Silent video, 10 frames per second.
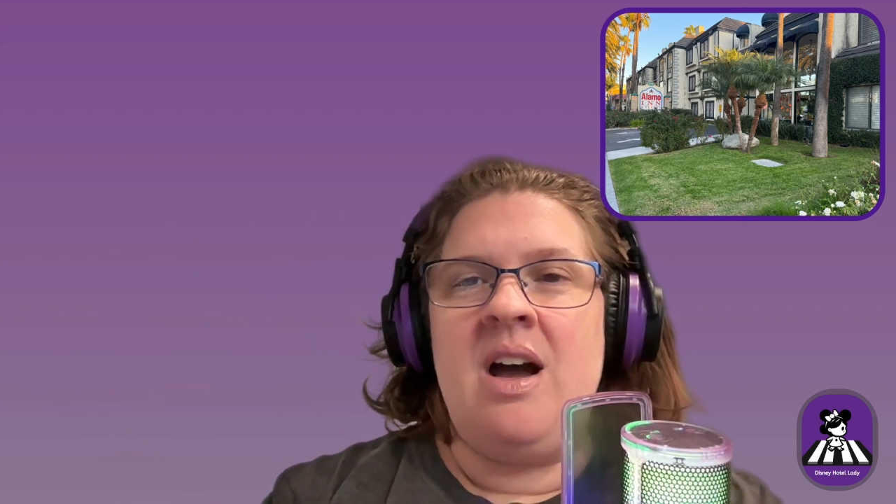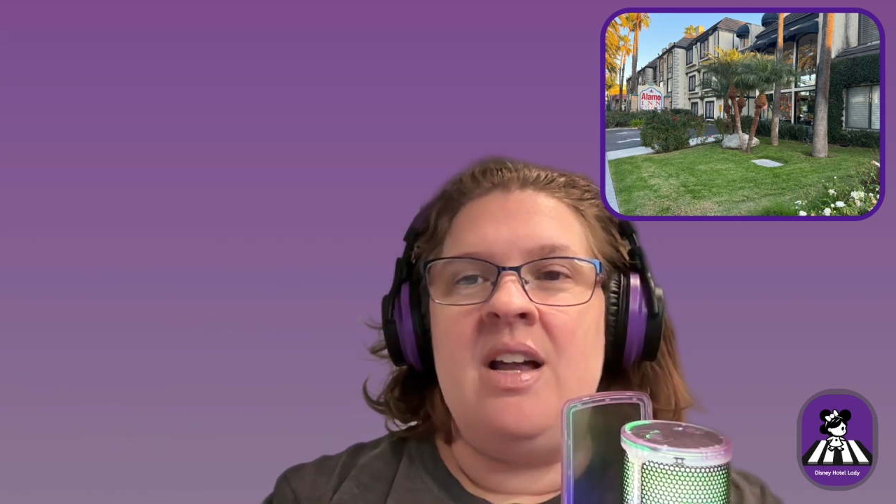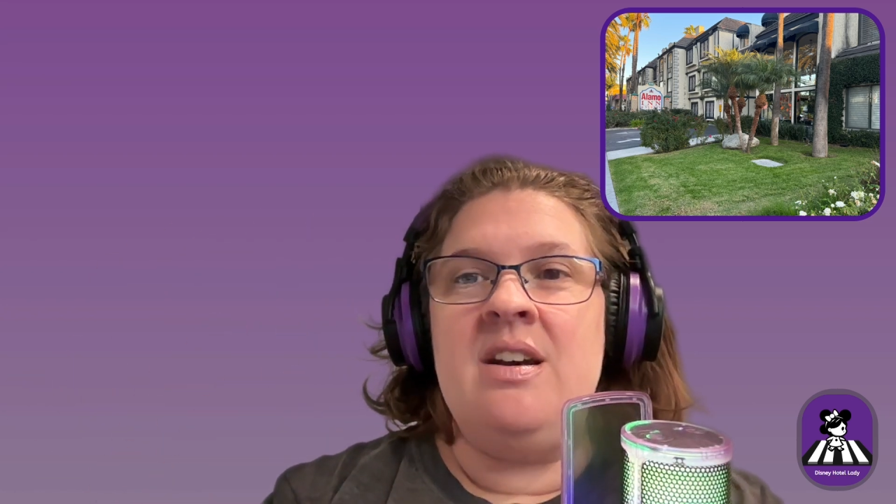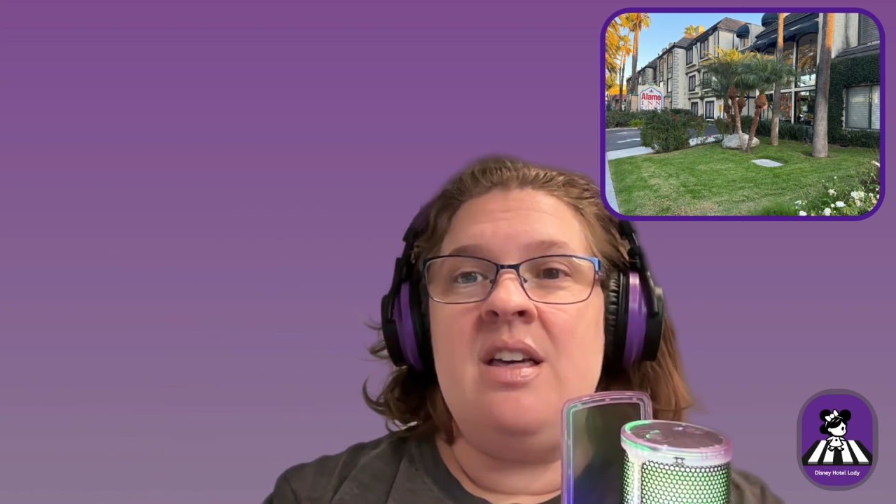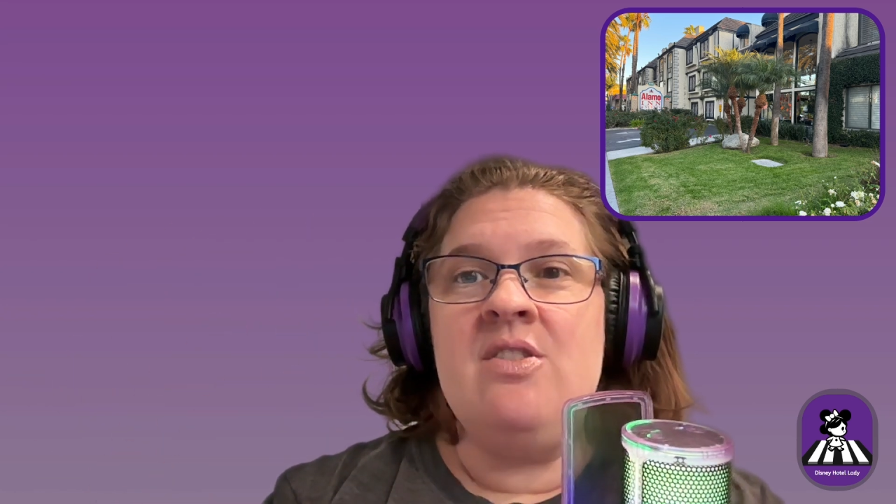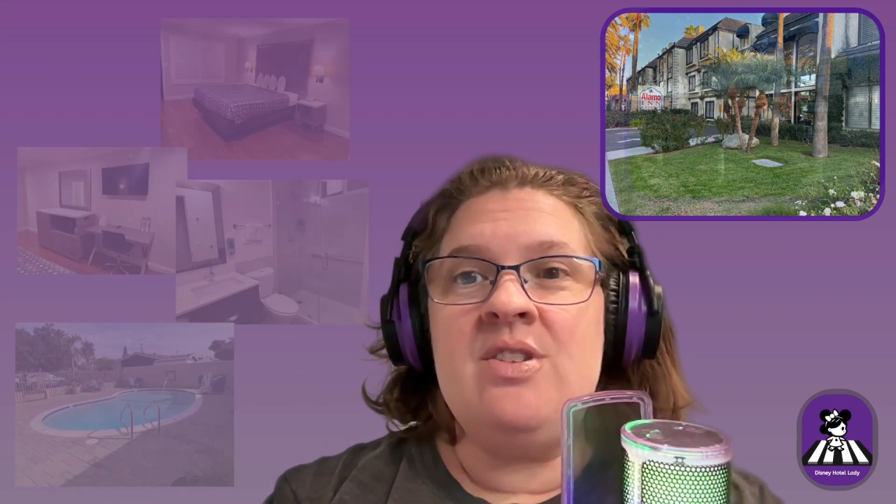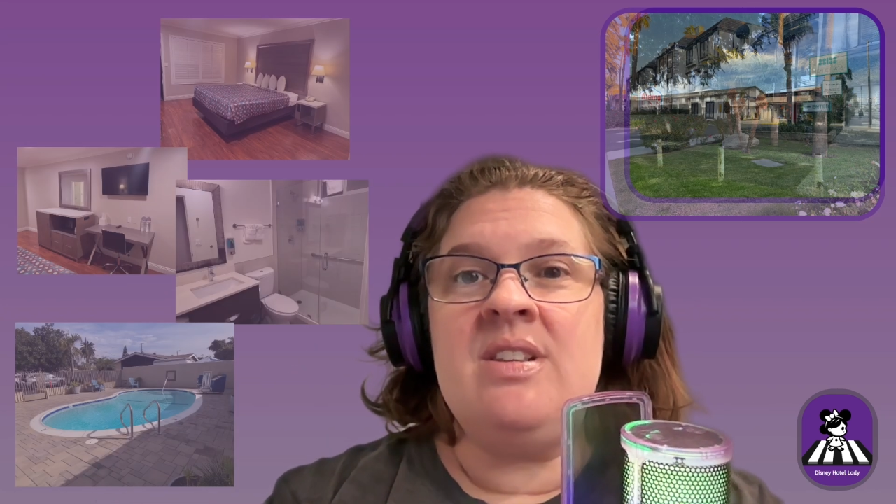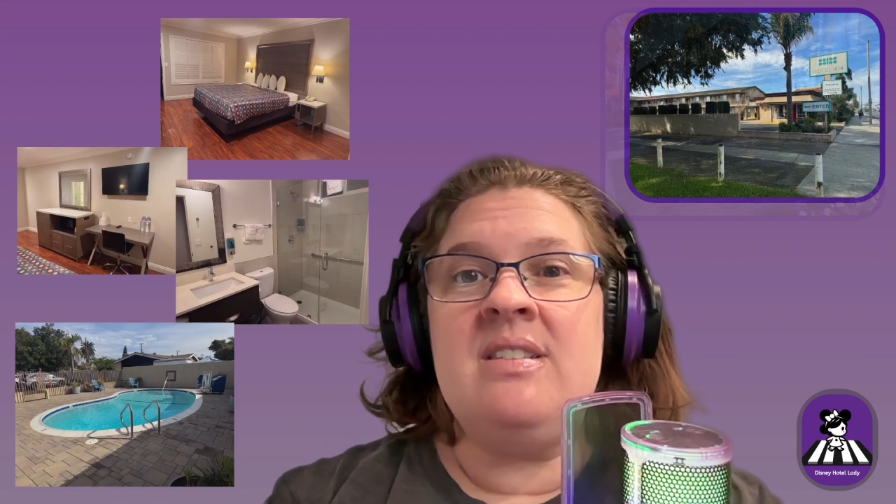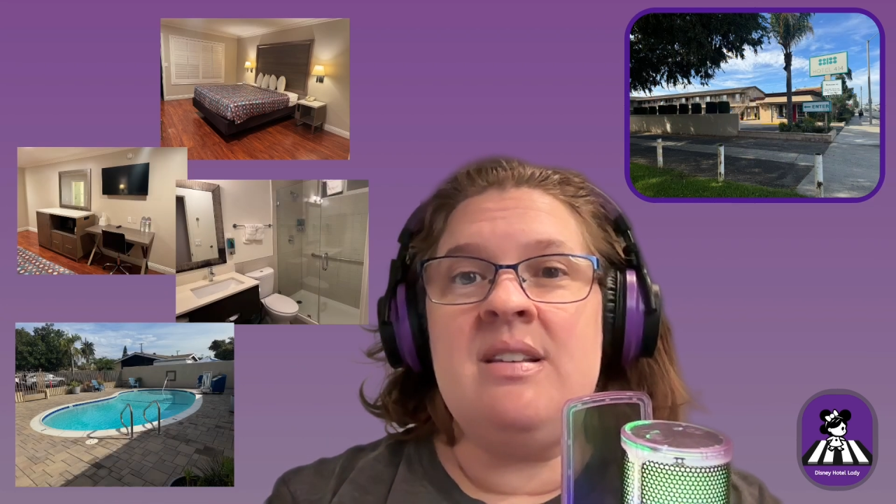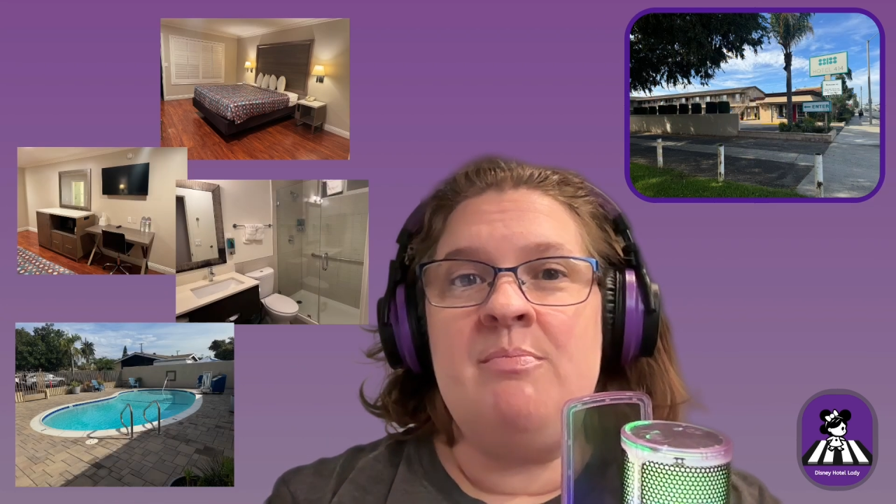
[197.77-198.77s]
Another
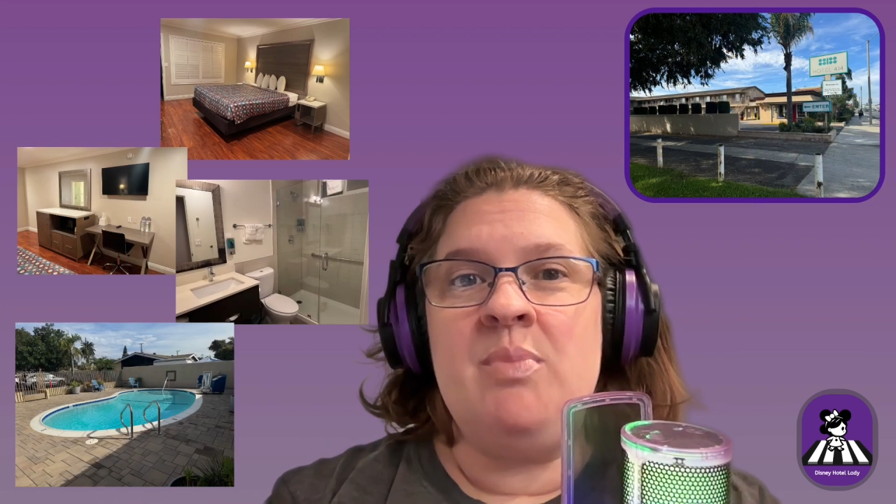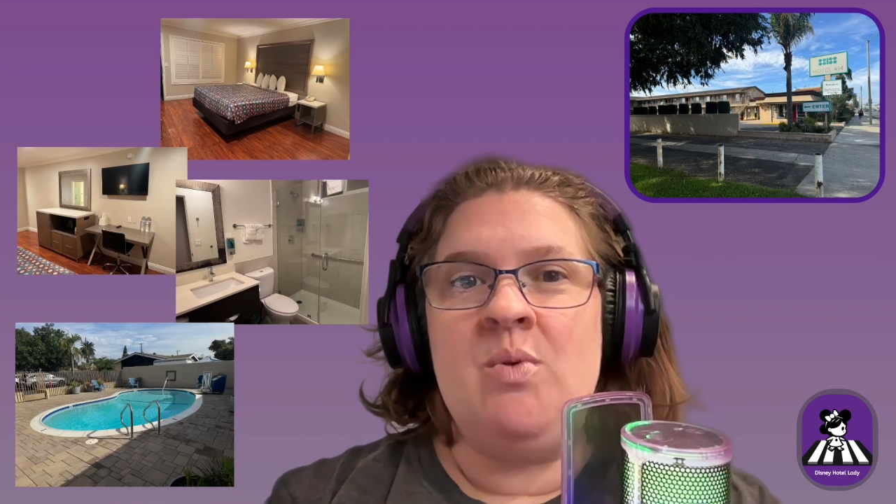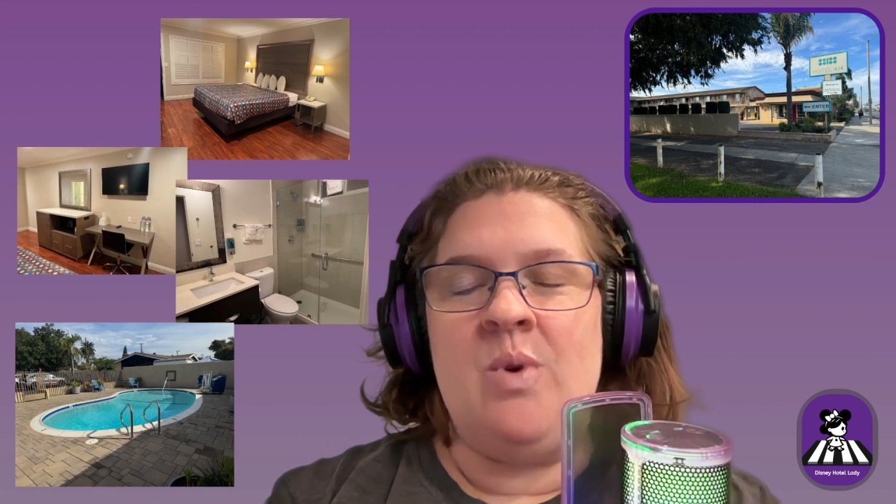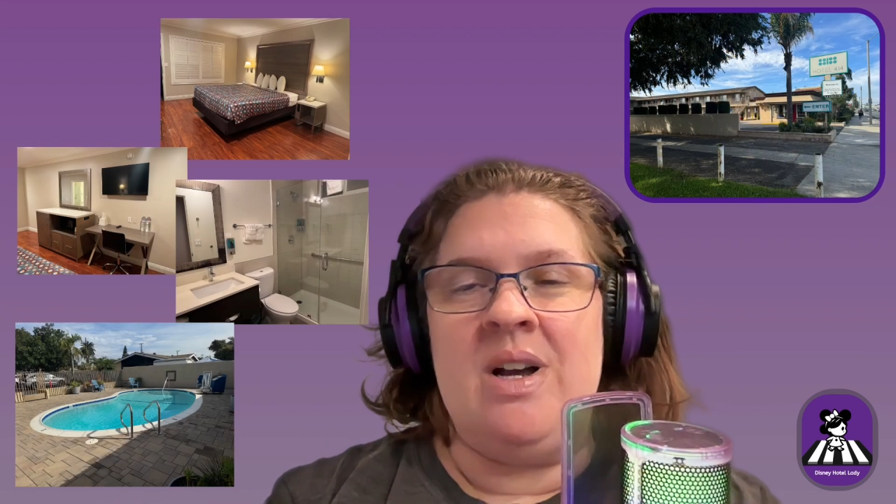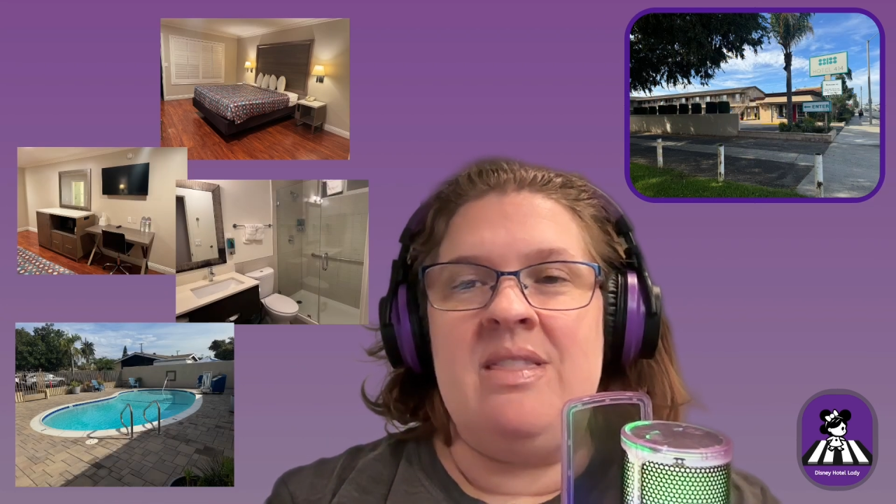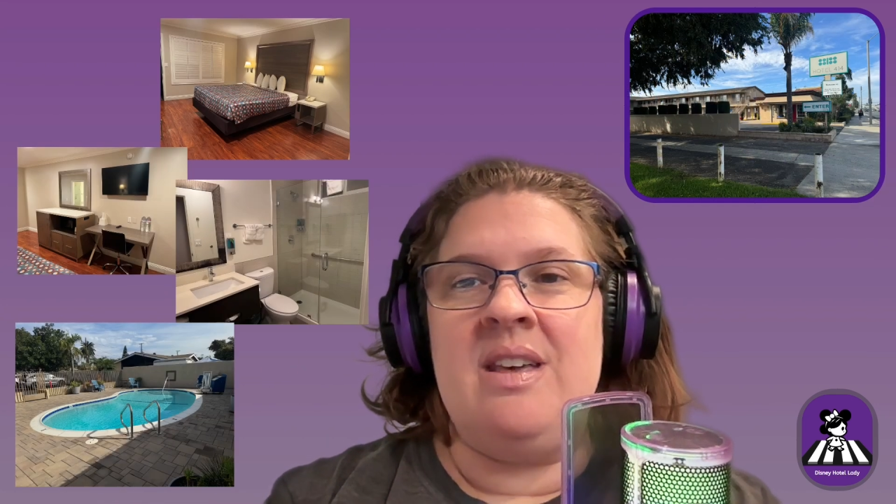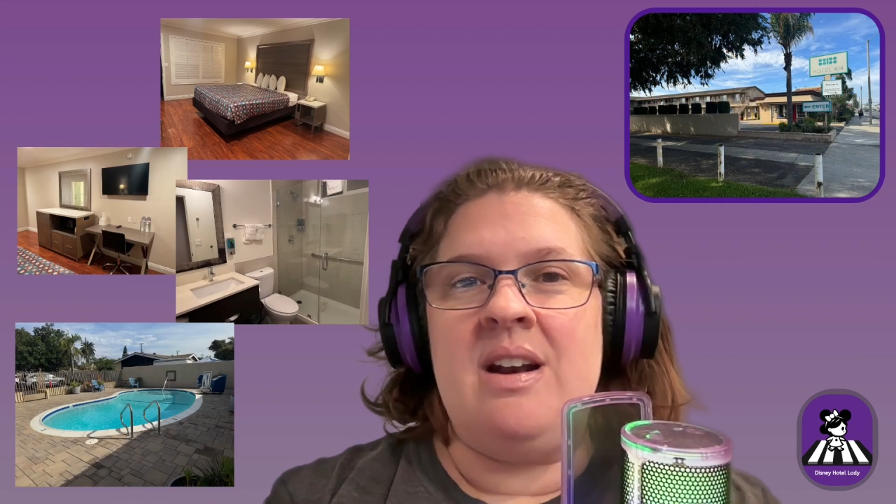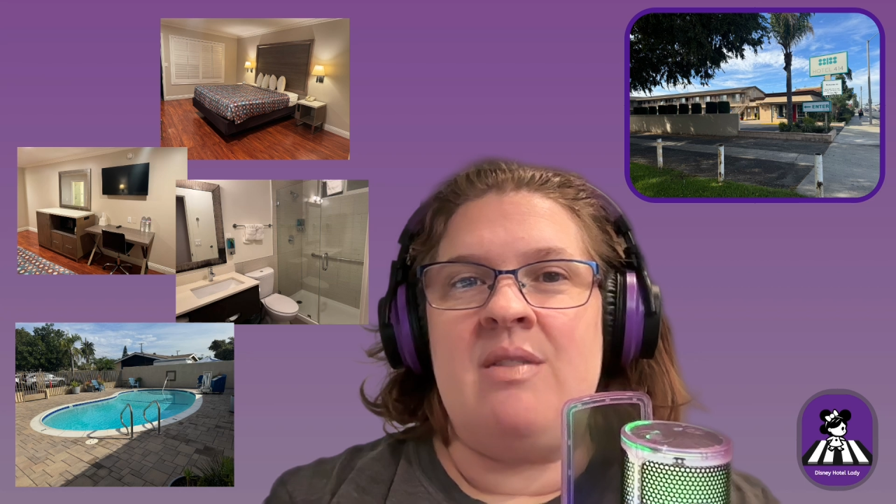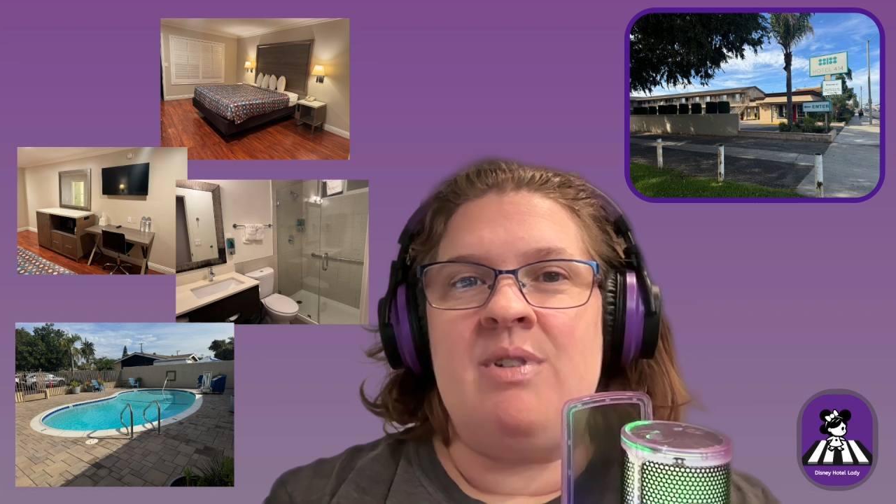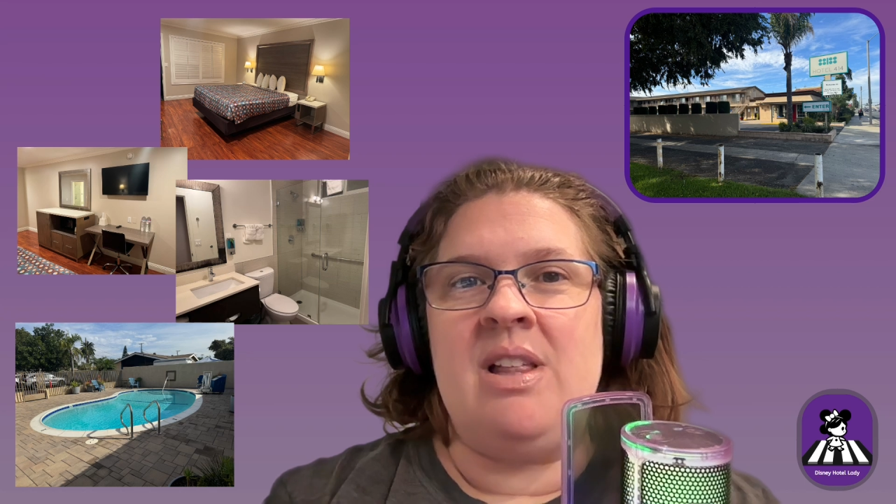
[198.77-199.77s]
simple one
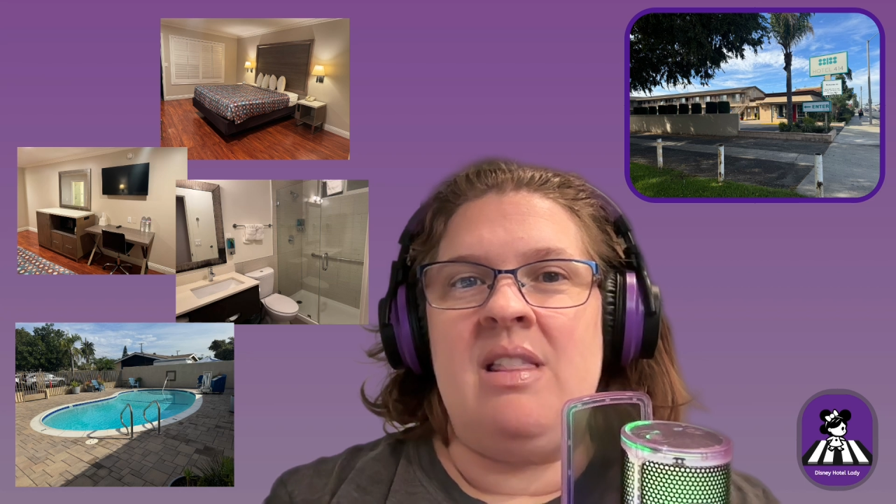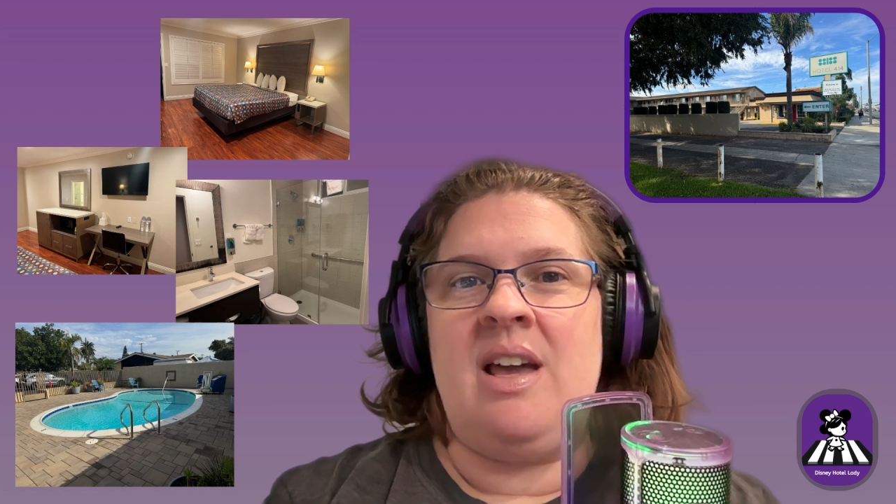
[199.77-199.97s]
that I really